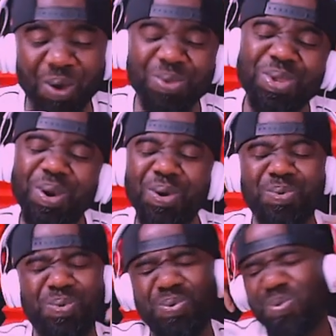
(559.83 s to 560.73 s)

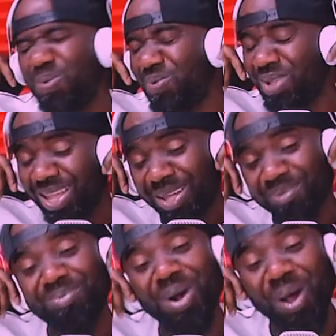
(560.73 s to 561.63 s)
Yo,
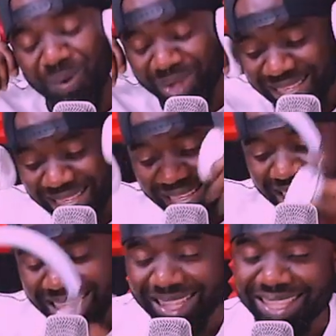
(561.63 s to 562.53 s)
bro,
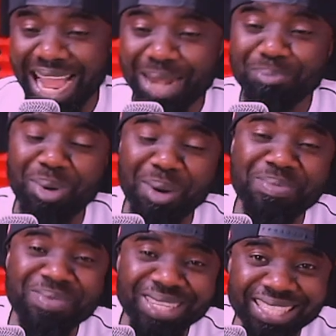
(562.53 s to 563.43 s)
that
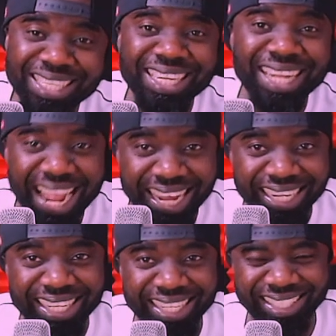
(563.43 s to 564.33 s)
Bobrisky line, eh?